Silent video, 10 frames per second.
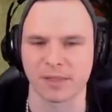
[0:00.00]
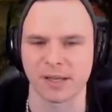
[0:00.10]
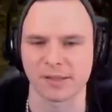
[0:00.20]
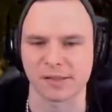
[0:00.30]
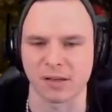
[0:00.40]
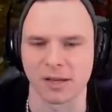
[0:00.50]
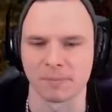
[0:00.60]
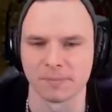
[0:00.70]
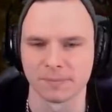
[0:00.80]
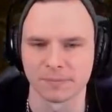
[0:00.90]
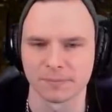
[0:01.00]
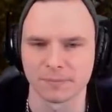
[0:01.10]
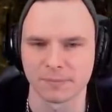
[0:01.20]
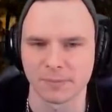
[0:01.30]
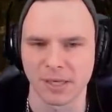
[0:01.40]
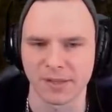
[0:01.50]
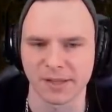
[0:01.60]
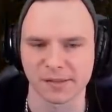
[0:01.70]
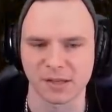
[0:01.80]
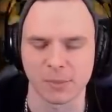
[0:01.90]
it's time. I think
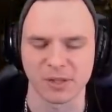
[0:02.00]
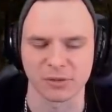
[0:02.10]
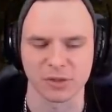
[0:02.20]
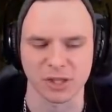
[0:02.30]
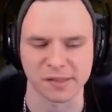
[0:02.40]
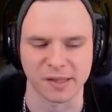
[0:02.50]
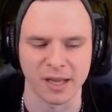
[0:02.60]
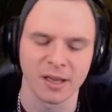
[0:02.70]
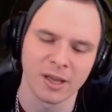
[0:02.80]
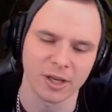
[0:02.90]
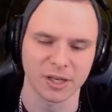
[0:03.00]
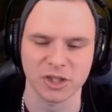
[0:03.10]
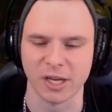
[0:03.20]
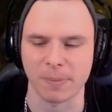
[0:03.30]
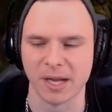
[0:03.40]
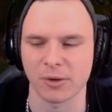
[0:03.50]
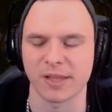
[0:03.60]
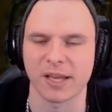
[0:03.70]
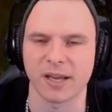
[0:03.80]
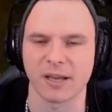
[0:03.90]
it's time we do just that. Gonna check back on that